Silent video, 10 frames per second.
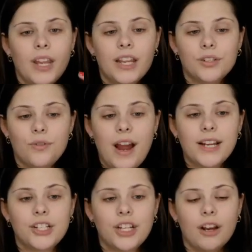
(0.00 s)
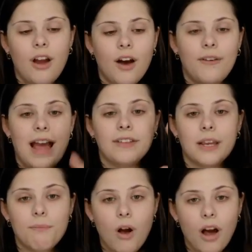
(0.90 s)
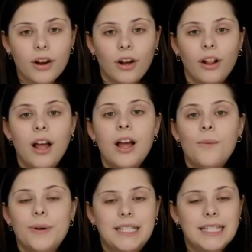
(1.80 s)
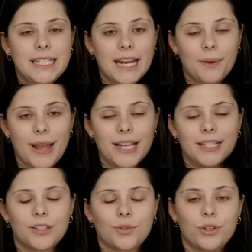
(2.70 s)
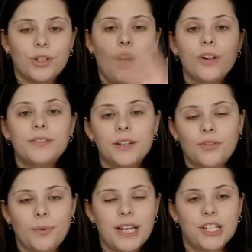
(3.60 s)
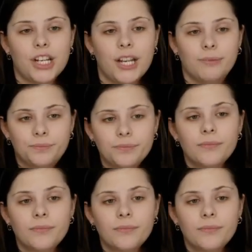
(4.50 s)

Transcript: interaction of having a model with the database that stores all of the information,